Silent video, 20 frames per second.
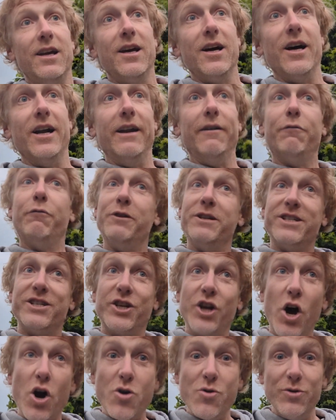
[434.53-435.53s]
And if we
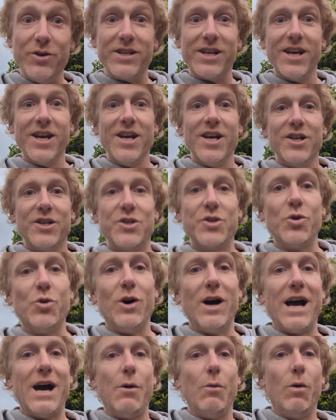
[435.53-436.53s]
don't
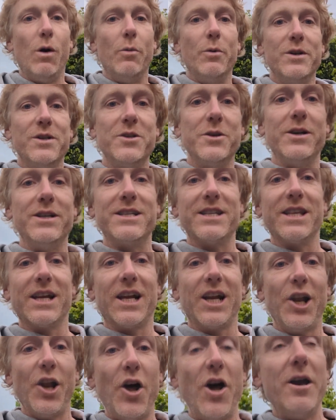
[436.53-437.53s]
sort out what we're doing to the
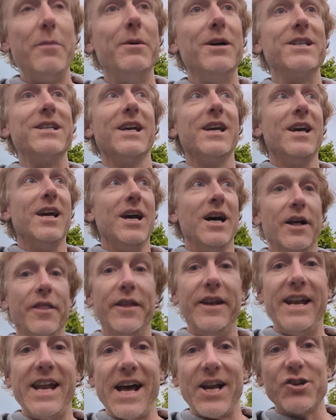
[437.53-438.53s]
climate and
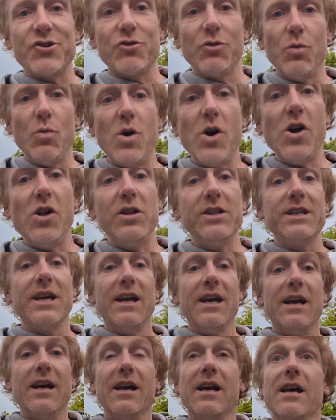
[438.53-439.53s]
the natural world,
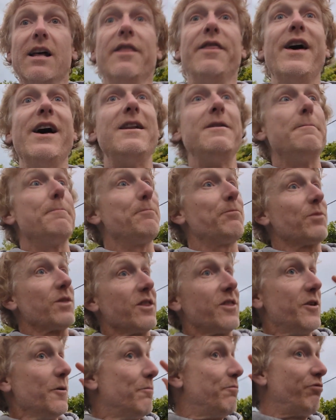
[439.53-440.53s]
then
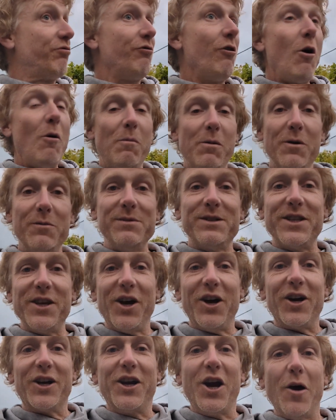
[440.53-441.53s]
the problems
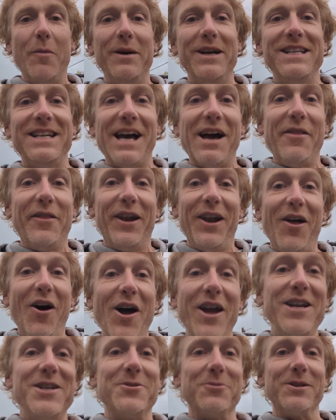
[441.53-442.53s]
that are coming down the
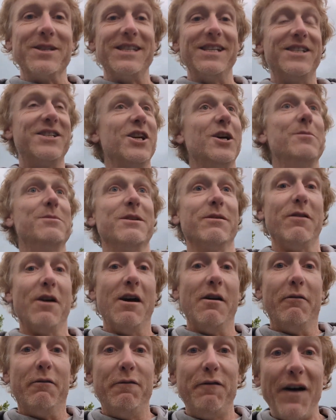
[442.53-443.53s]
line to us in terms of
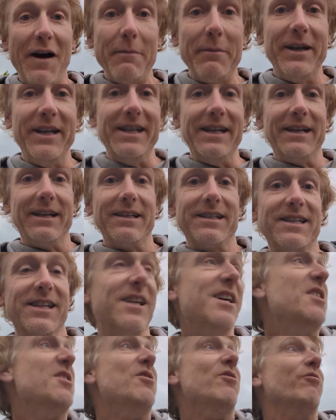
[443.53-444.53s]
famines,
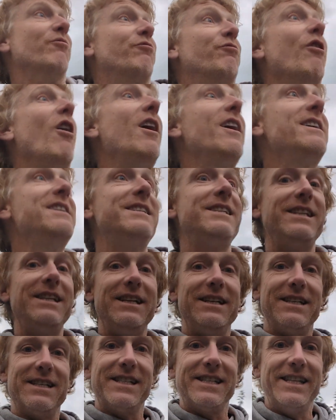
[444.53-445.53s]

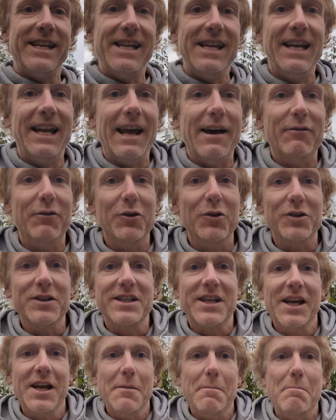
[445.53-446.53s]
rising sea
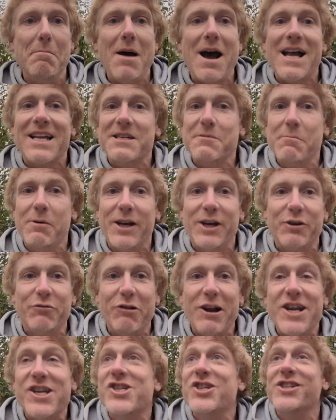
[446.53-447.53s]
levels, mass
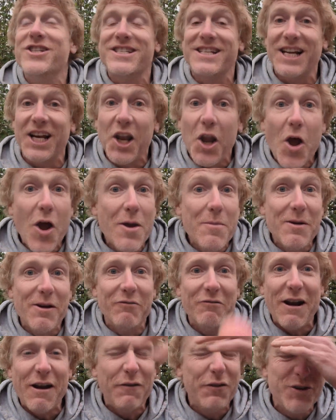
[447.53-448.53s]
migrations, climate
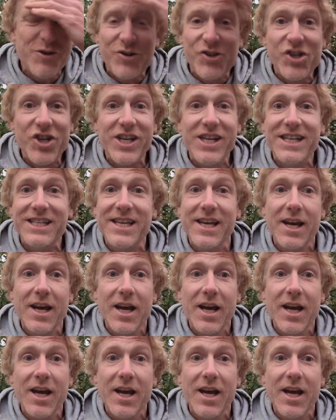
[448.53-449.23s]
refugees,